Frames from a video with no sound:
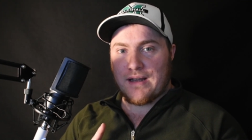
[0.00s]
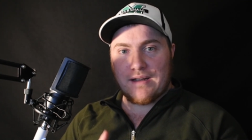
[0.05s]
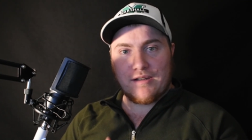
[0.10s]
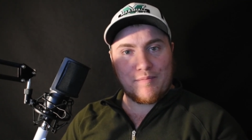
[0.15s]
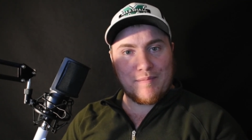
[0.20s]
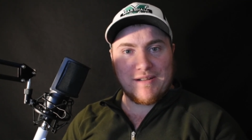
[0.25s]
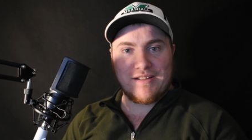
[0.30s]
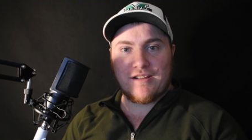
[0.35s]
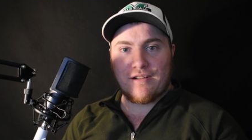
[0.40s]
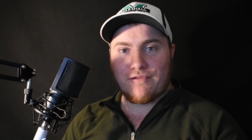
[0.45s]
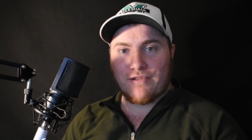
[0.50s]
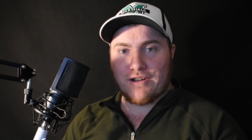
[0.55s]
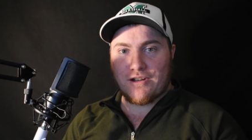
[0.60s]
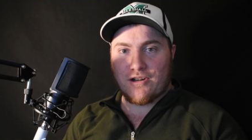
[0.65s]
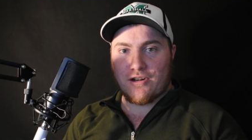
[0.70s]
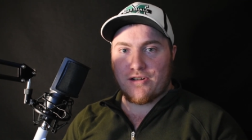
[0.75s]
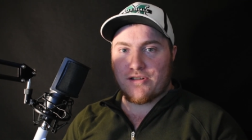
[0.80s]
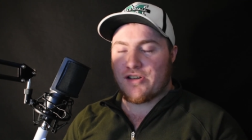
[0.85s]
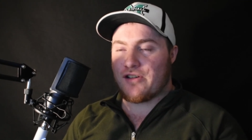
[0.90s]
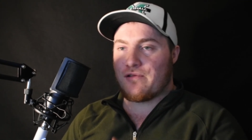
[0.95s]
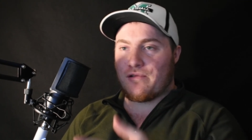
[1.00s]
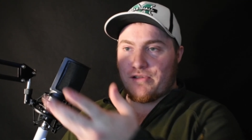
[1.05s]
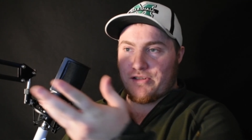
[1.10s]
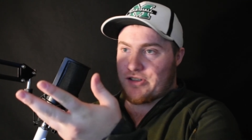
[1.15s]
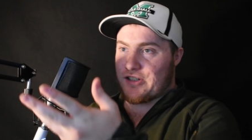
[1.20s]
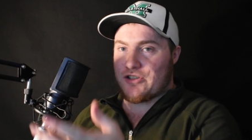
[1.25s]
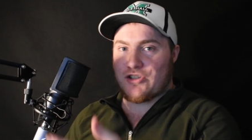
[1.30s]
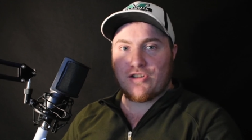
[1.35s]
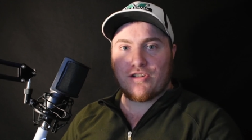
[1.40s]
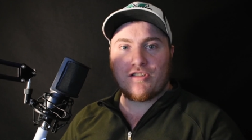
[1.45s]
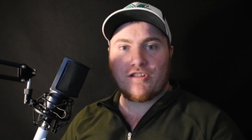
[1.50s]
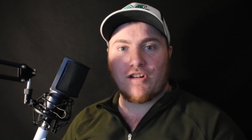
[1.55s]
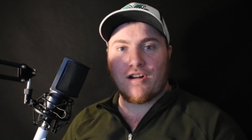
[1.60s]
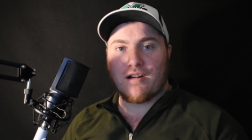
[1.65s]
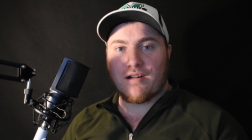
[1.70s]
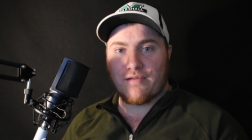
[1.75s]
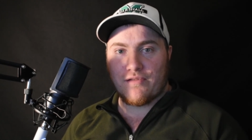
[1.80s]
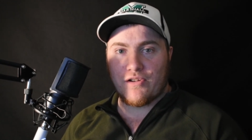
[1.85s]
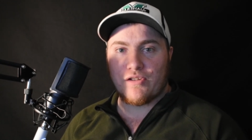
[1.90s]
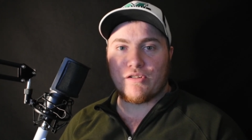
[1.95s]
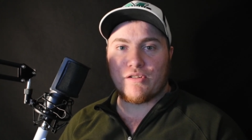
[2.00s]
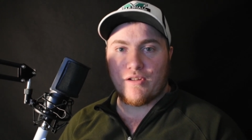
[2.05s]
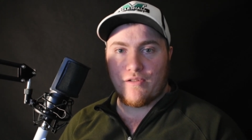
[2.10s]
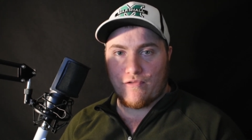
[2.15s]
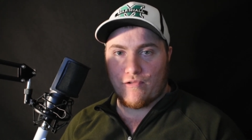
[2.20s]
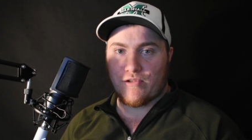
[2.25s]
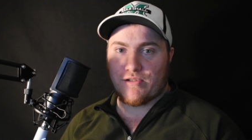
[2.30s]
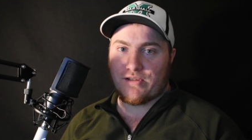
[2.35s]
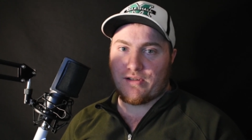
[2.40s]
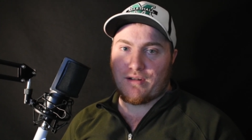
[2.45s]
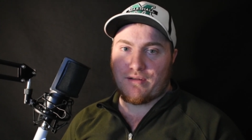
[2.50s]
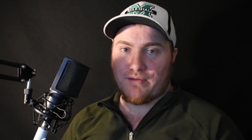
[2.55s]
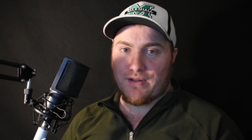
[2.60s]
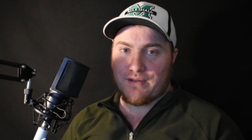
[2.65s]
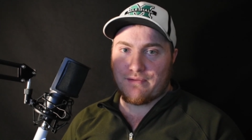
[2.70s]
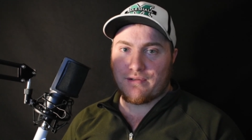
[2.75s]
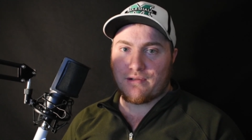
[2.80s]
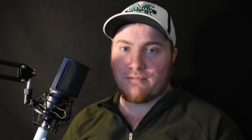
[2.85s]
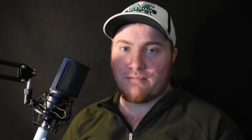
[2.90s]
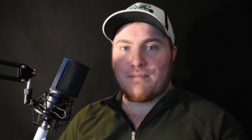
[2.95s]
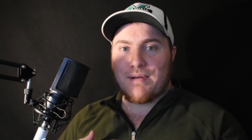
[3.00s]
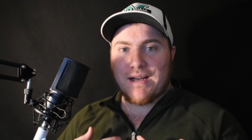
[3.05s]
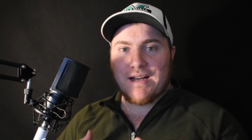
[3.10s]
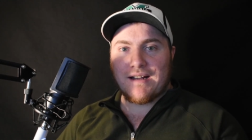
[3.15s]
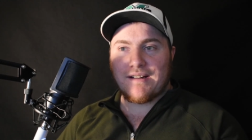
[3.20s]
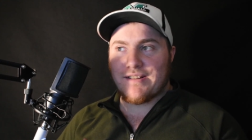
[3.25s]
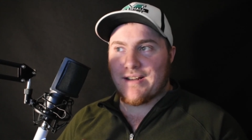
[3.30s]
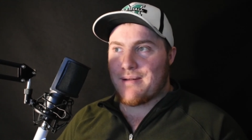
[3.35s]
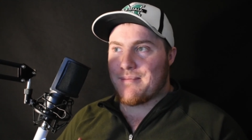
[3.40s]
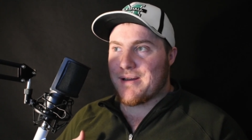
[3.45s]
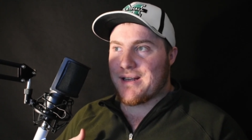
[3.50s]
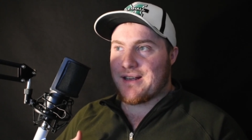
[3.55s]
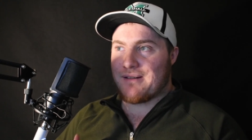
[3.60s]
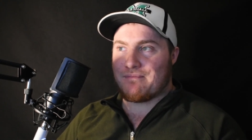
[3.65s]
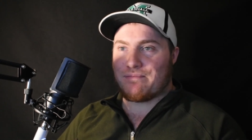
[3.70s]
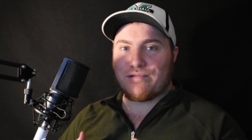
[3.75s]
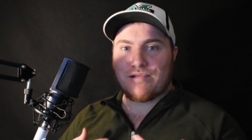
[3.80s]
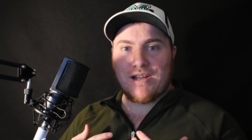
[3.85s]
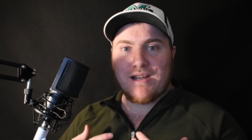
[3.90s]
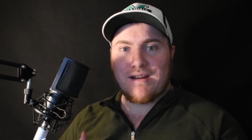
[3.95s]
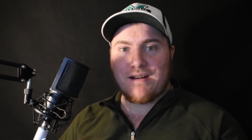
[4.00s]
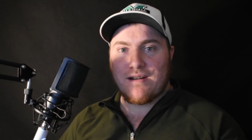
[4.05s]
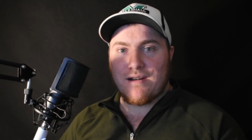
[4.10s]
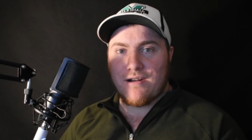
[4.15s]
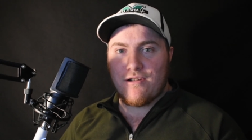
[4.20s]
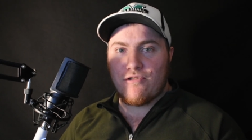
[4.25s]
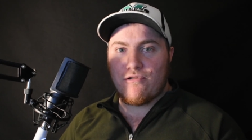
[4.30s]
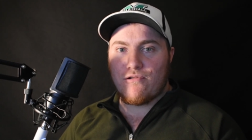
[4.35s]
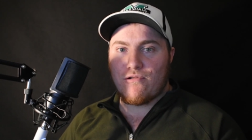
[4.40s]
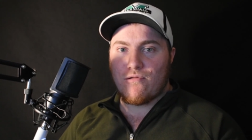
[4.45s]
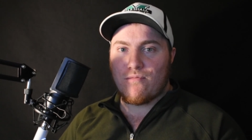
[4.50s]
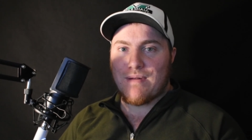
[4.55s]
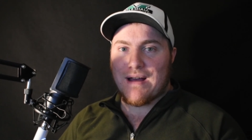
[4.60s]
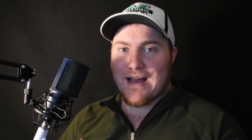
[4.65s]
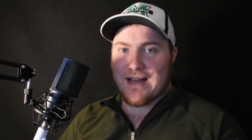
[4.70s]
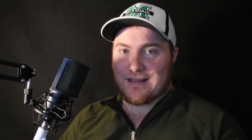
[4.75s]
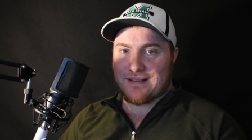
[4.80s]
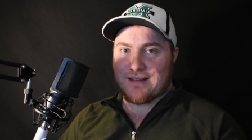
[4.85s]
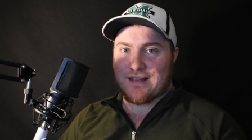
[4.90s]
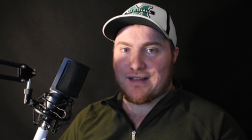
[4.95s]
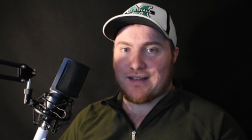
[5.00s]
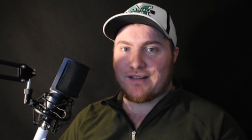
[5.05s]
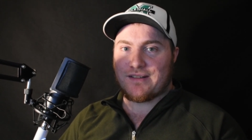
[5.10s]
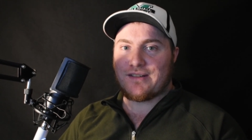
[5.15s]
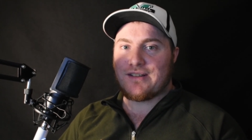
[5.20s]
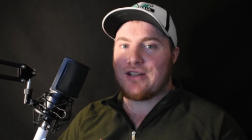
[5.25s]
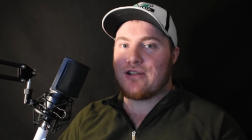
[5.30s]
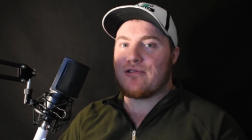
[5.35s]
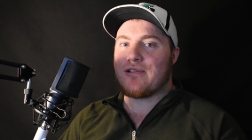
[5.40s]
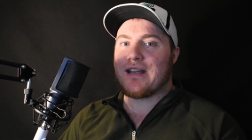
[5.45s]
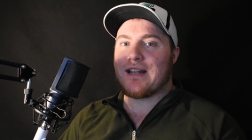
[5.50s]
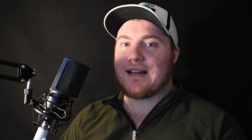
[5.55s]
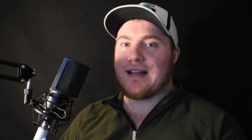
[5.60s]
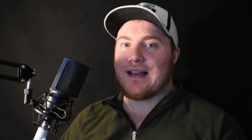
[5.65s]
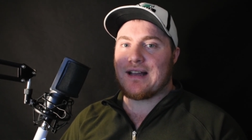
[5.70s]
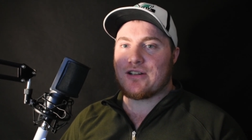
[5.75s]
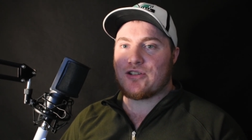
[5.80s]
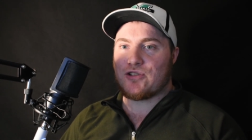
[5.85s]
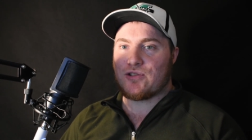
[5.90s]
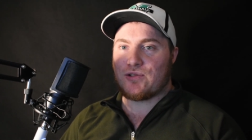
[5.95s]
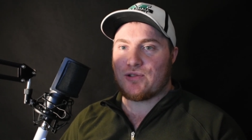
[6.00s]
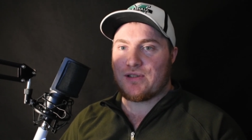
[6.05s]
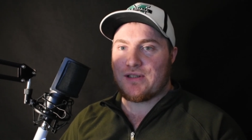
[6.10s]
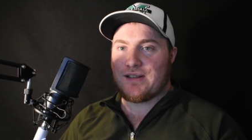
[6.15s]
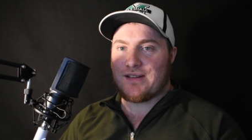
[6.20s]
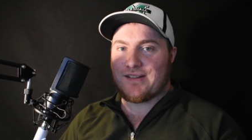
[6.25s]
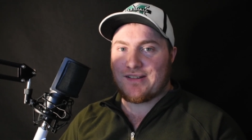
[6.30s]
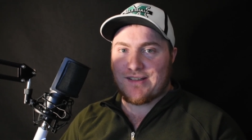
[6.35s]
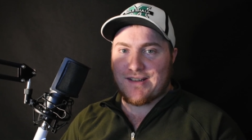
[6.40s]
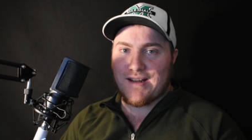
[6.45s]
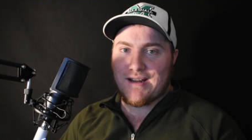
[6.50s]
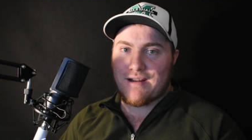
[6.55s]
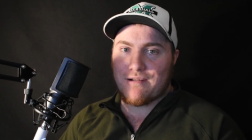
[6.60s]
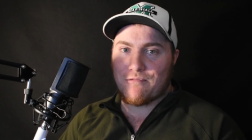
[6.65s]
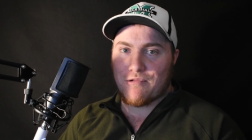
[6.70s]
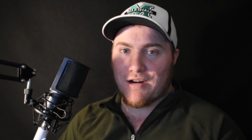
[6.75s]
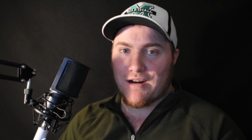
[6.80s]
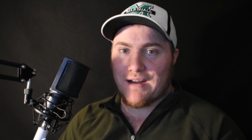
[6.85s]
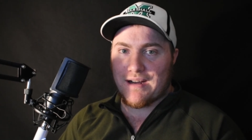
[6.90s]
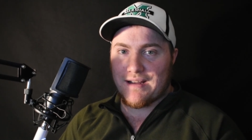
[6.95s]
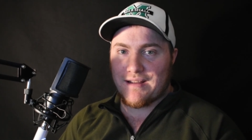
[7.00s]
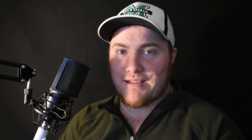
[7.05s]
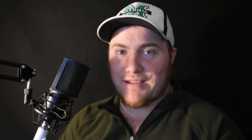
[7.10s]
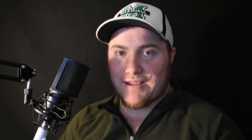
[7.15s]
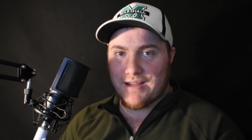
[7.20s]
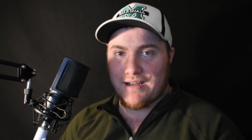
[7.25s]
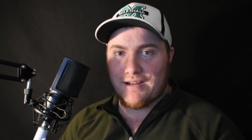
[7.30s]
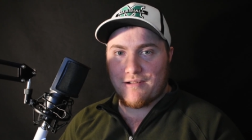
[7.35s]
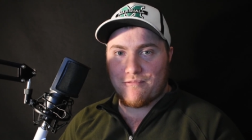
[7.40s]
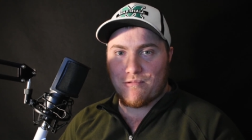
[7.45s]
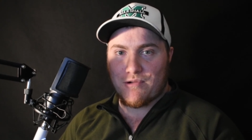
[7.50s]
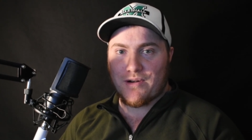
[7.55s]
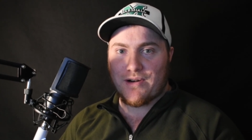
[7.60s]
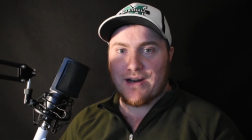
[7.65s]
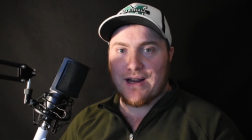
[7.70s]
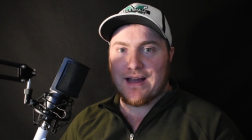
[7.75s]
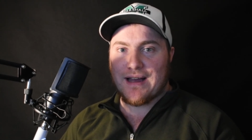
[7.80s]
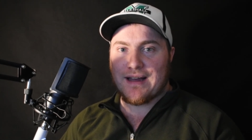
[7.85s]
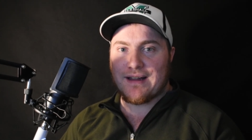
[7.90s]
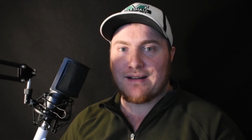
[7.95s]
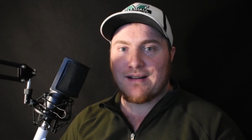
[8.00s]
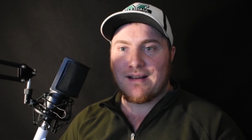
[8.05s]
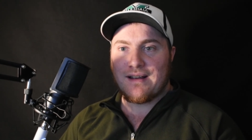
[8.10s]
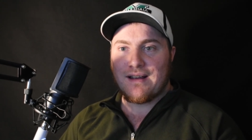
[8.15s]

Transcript: specific cartoons such as Star vs. the Forces of Evil. Because I'm a complete noob at this, you can actually see where I think we're at